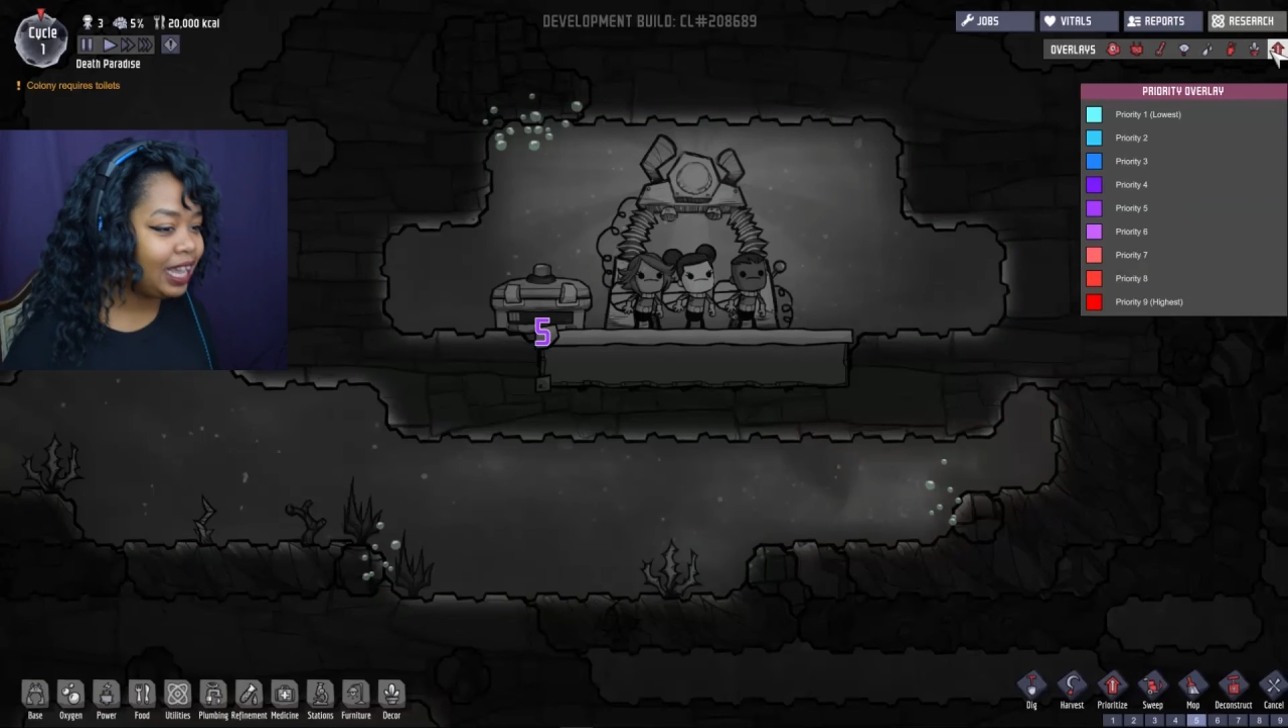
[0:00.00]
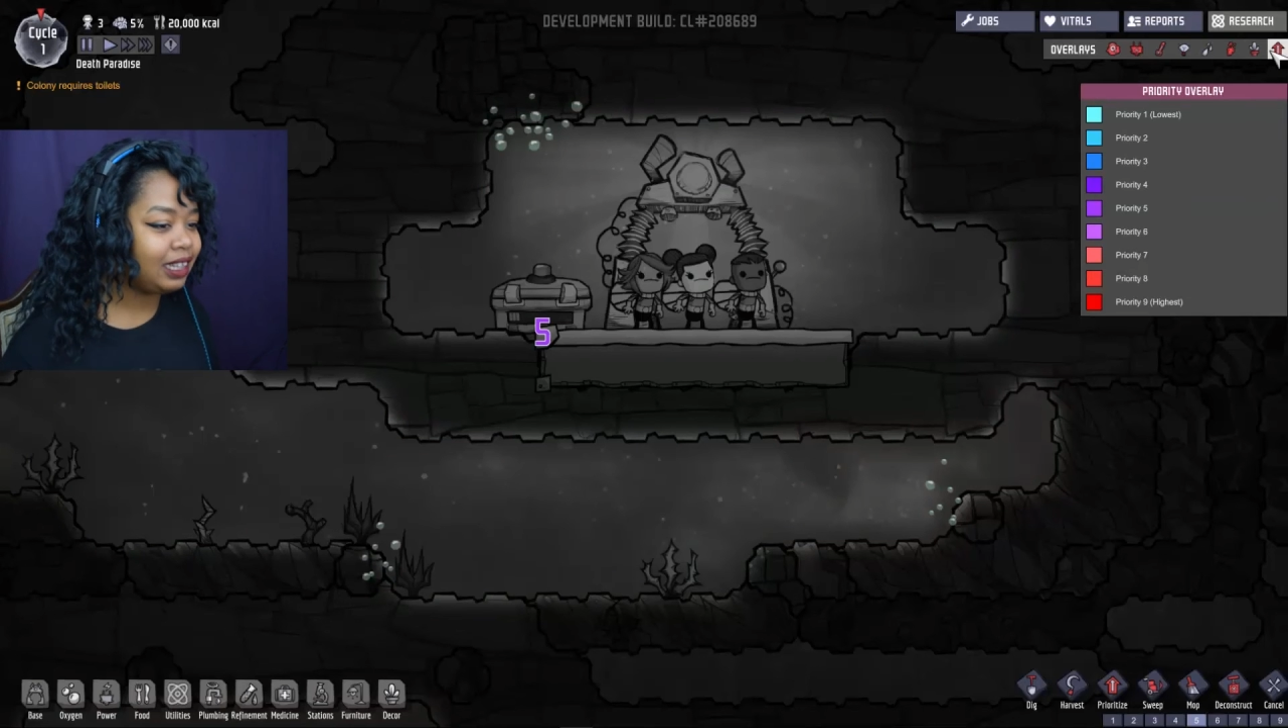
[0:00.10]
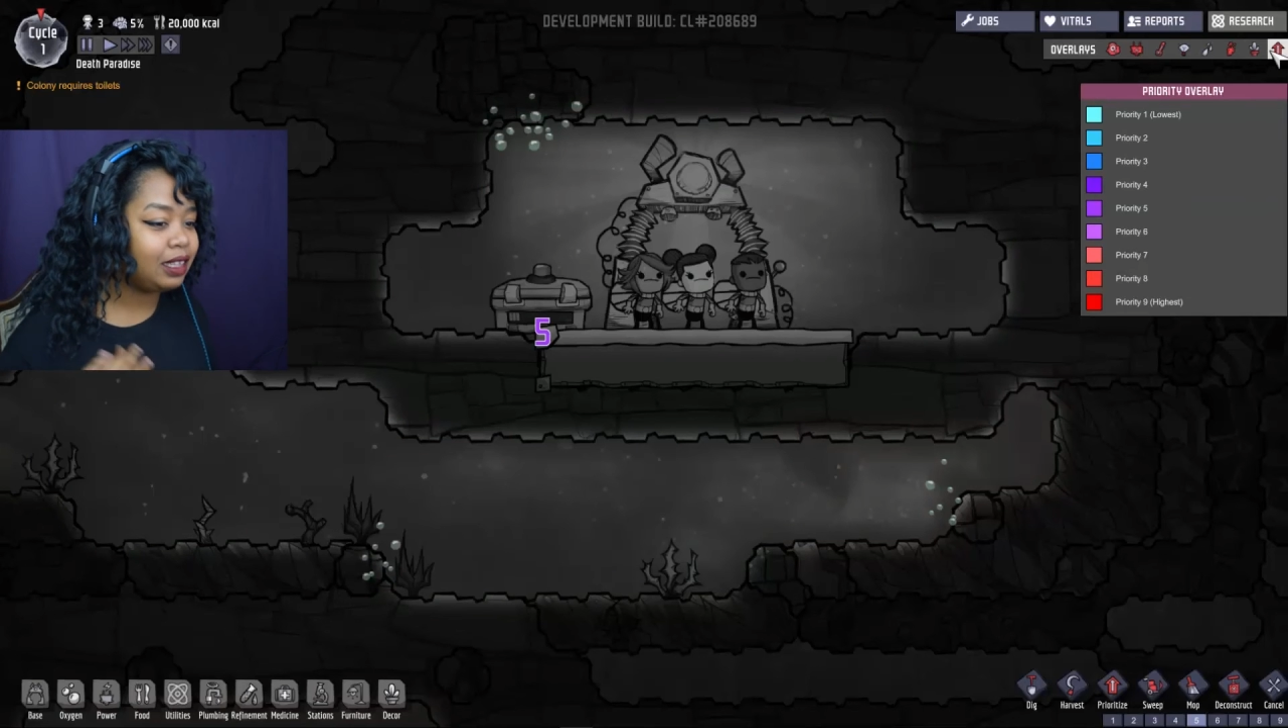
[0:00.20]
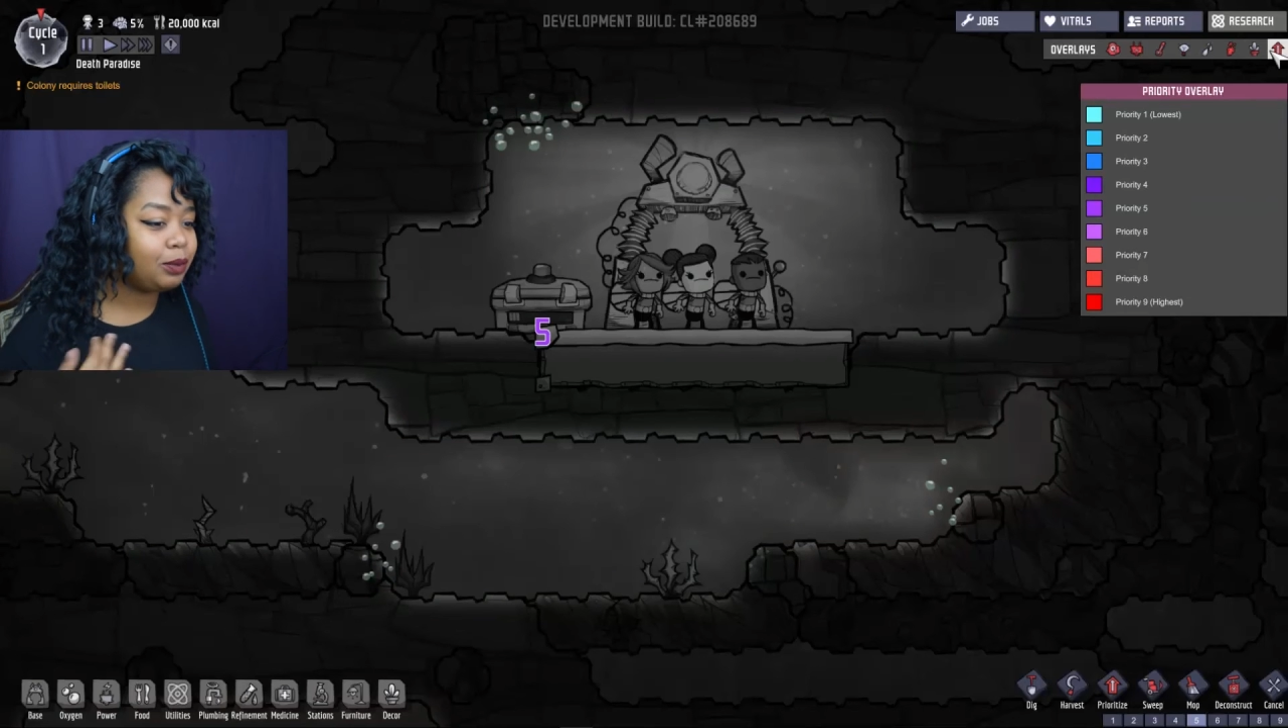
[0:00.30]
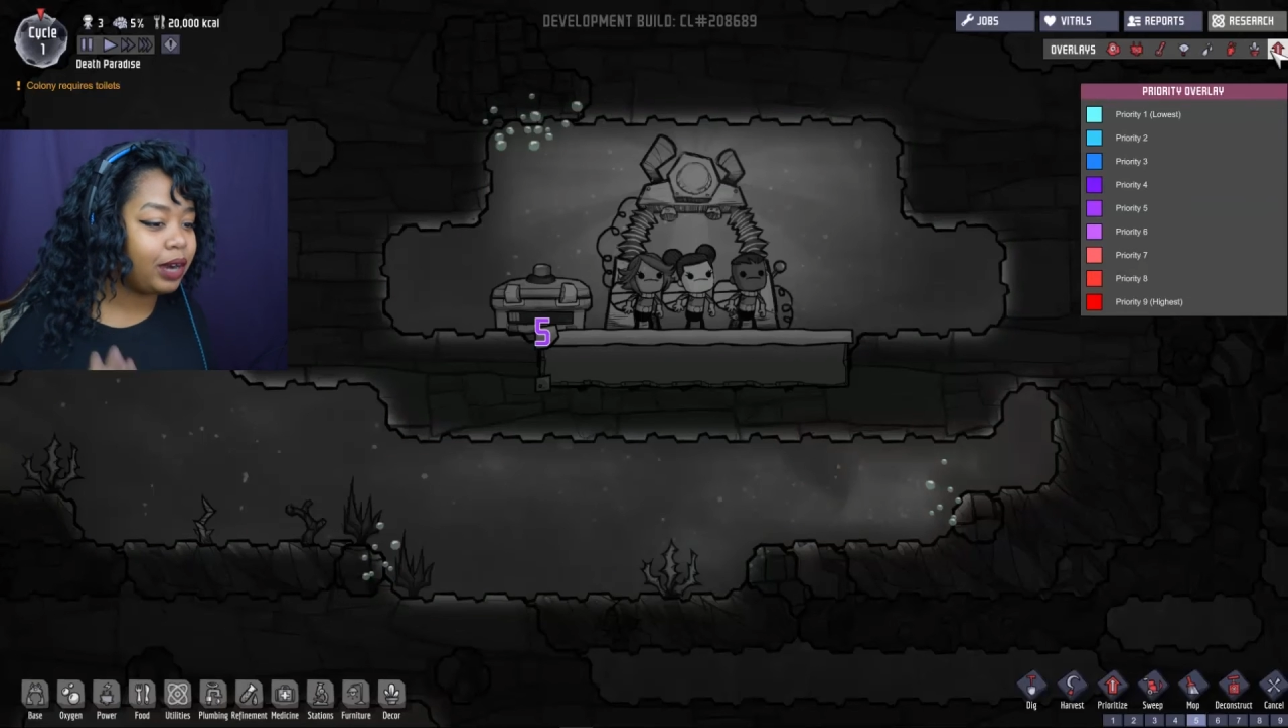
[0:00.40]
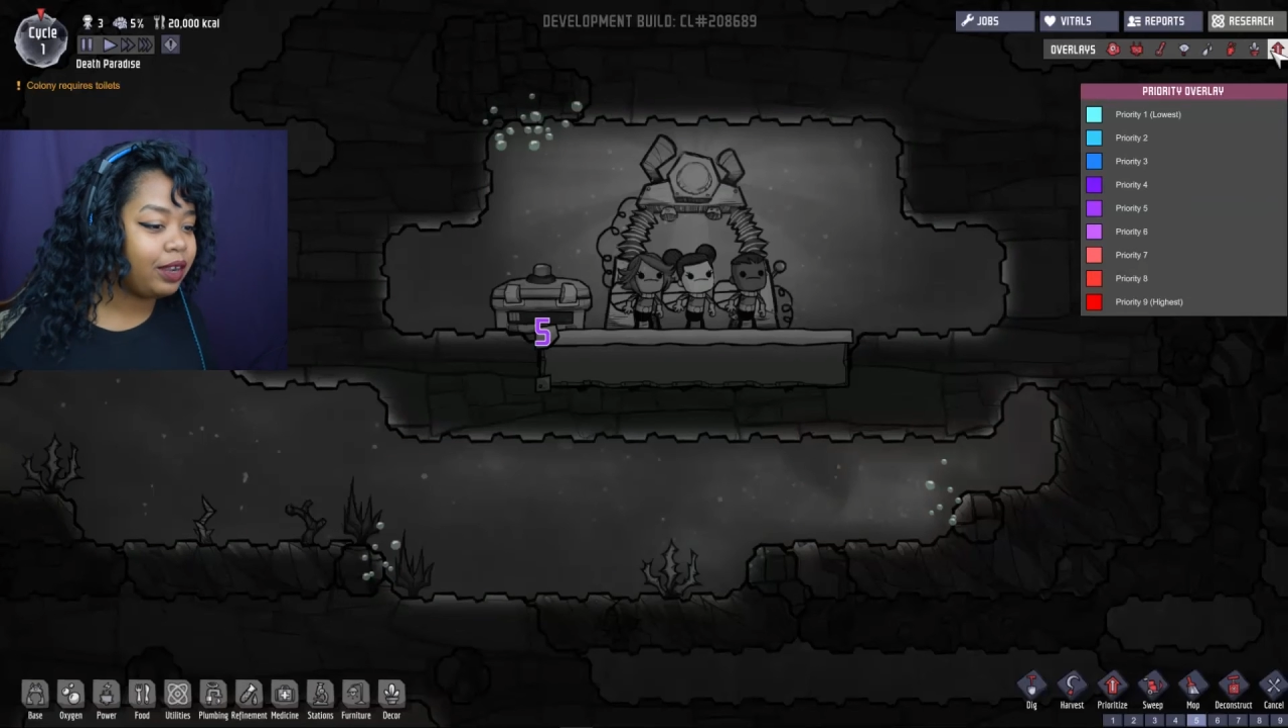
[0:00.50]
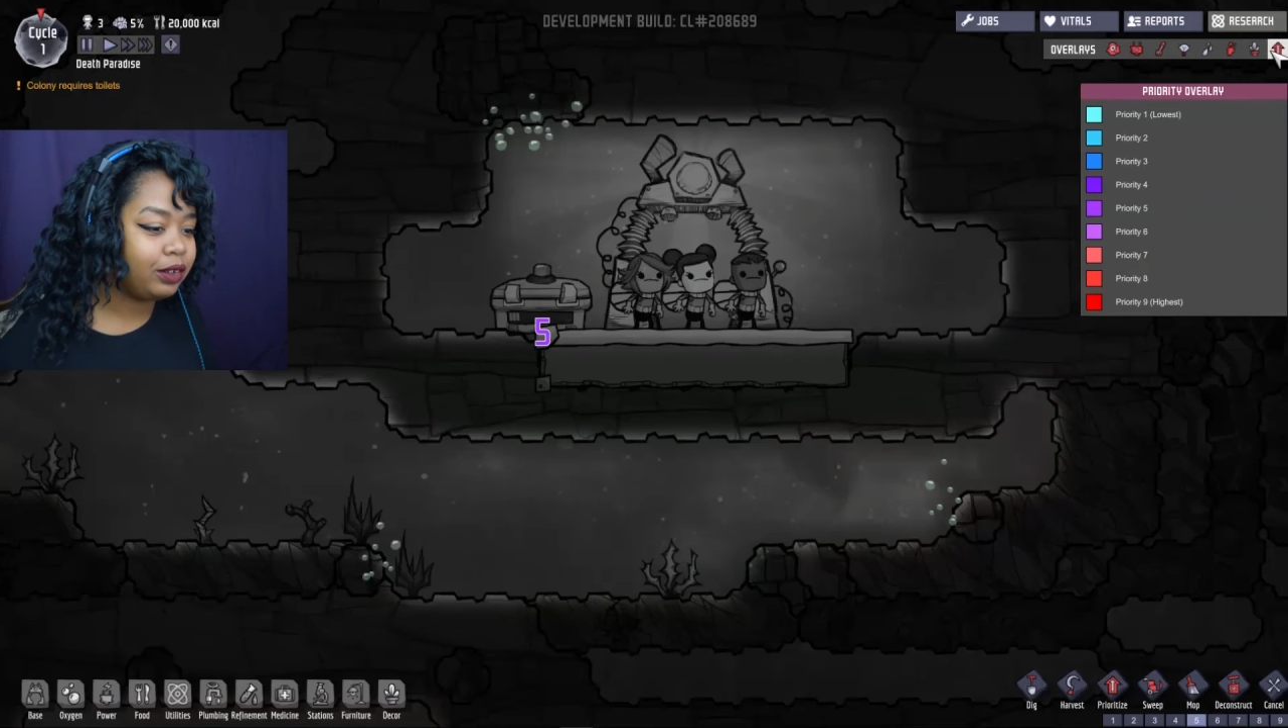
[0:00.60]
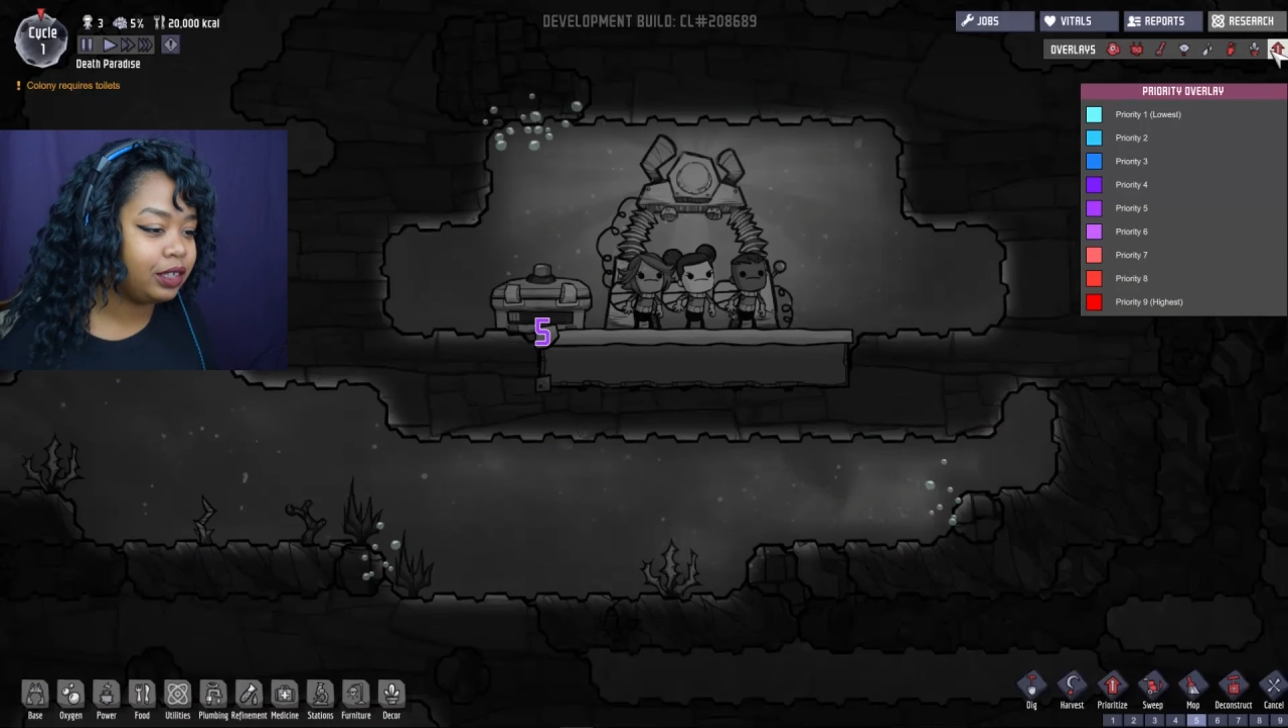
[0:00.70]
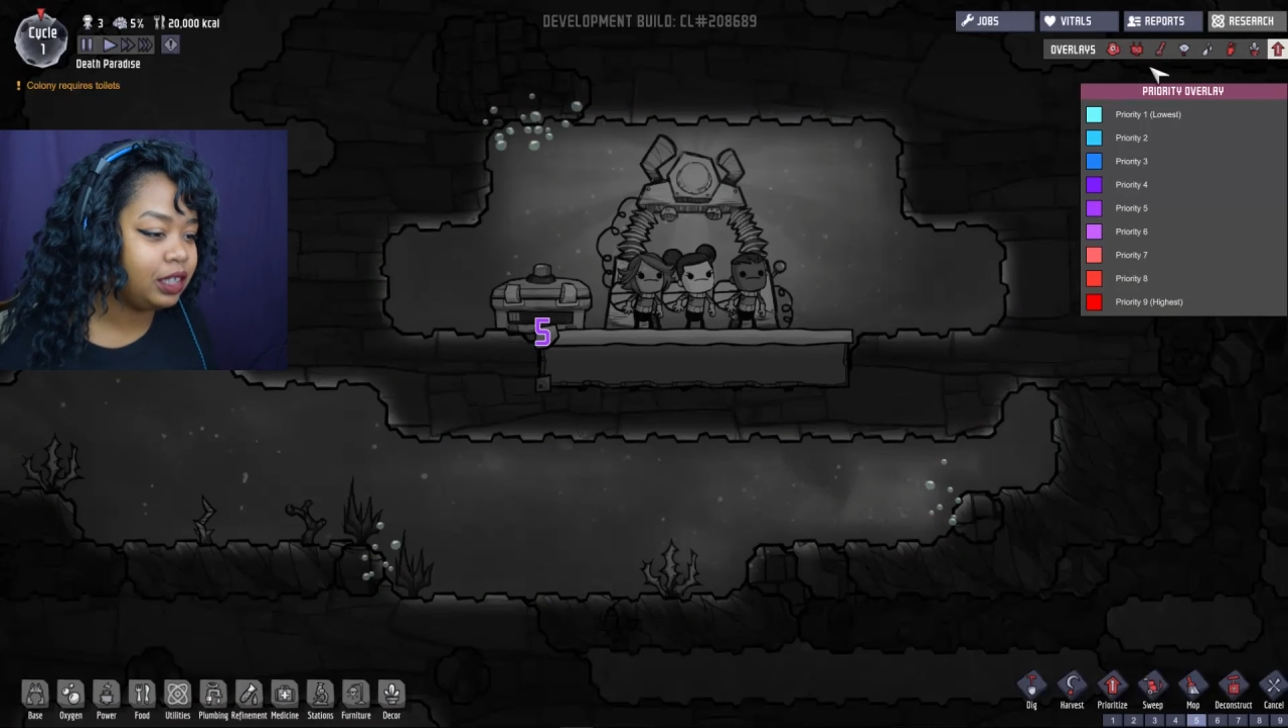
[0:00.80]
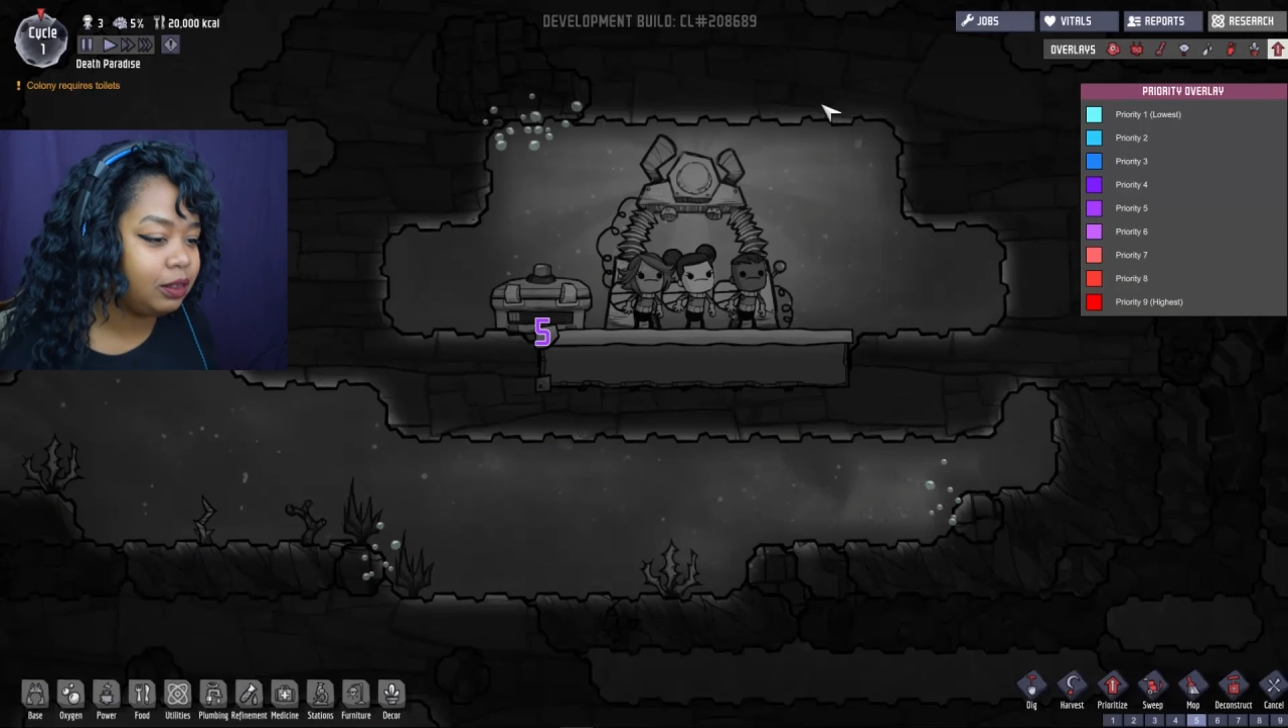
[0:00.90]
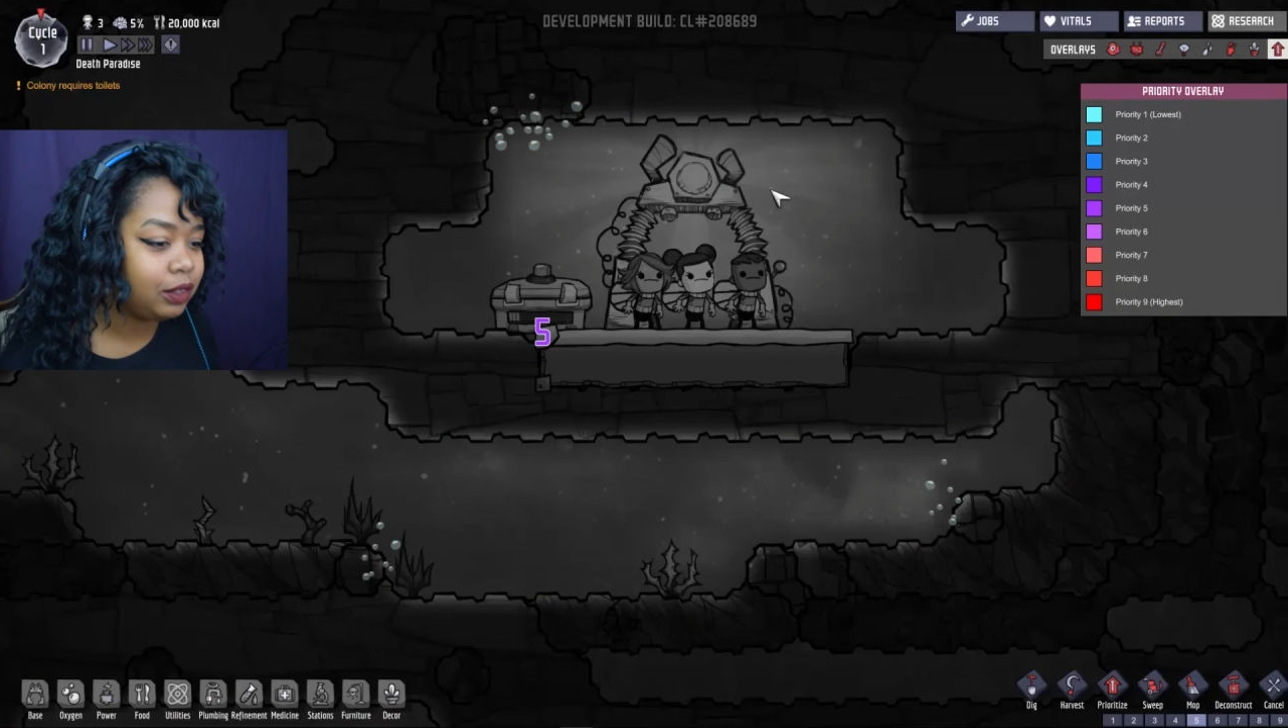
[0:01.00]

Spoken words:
And then the priority,